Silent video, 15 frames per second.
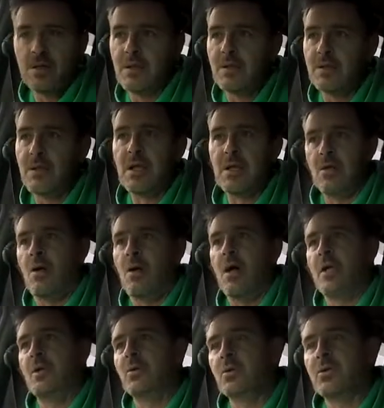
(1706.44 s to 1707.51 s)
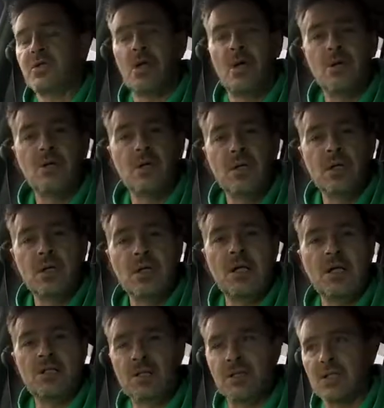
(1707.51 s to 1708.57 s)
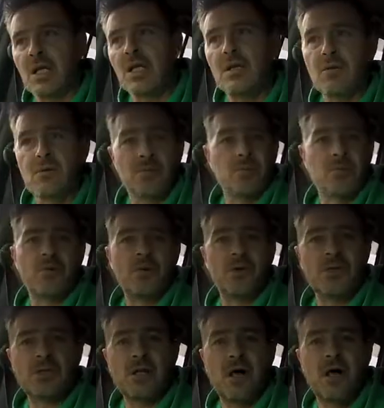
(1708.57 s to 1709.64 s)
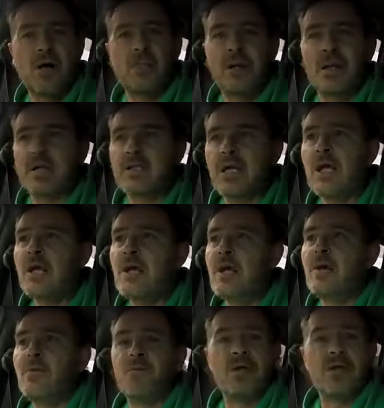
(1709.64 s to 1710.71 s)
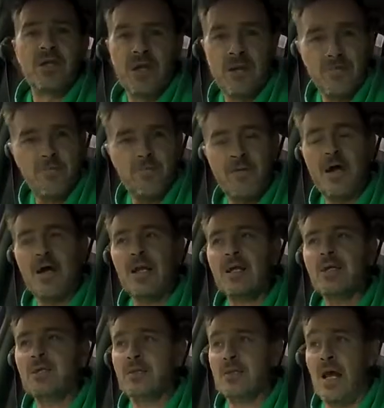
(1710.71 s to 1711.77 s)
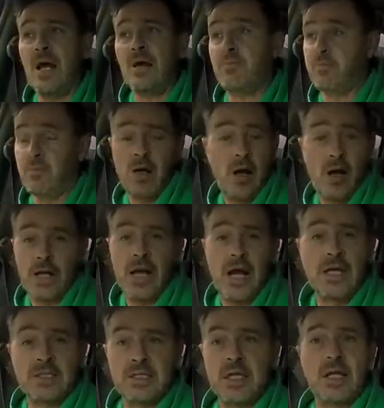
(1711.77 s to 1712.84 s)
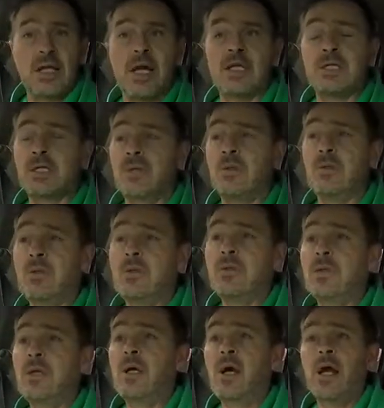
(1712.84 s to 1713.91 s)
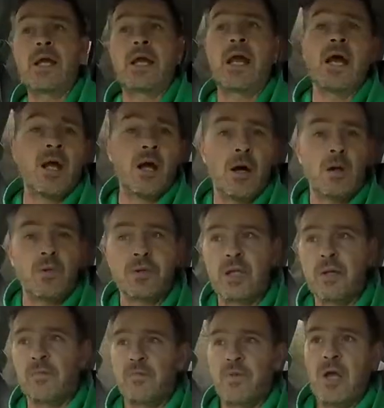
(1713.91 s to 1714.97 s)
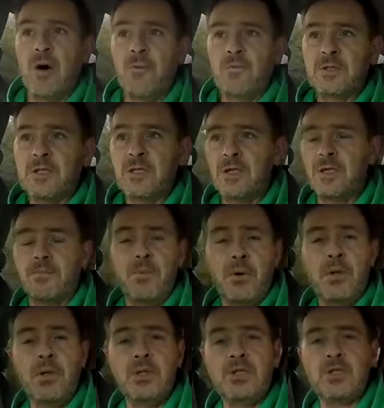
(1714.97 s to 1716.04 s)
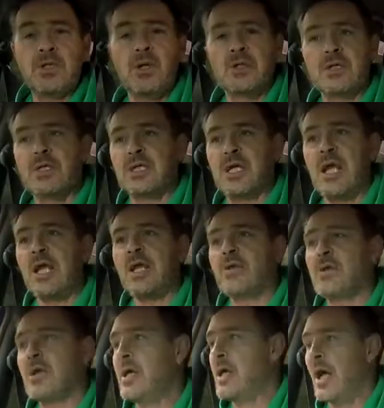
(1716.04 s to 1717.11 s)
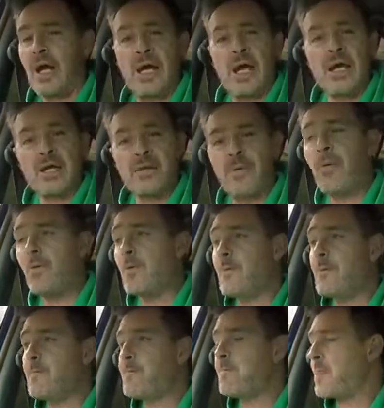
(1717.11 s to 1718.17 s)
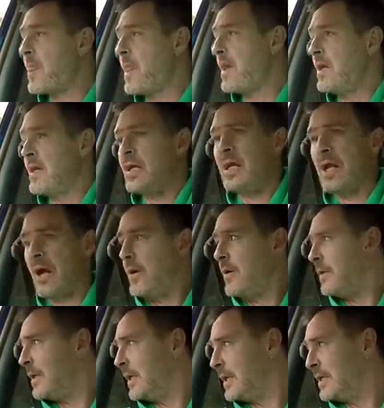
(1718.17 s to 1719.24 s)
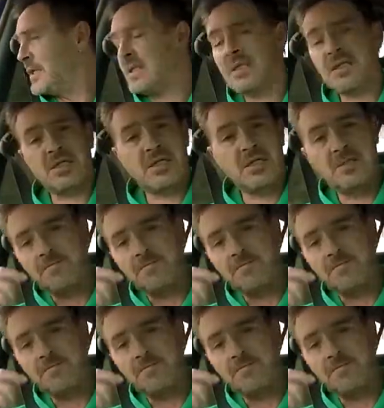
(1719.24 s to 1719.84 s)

that I also get to seek reverse liability for them failing? Now, I can't set case law. I can't hold the officer that perched on the stand accountable. You know, it's,